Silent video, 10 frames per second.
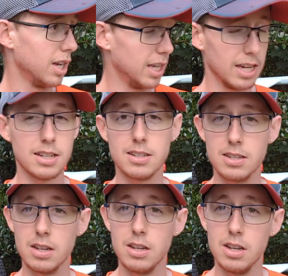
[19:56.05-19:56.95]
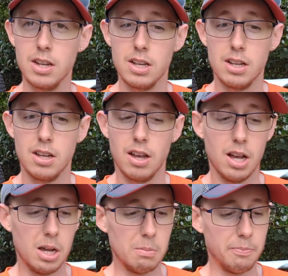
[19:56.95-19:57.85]
yes,
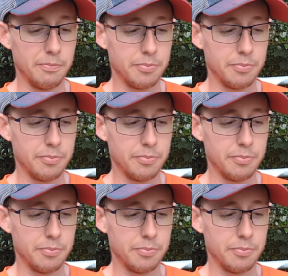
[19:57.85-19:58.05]
um,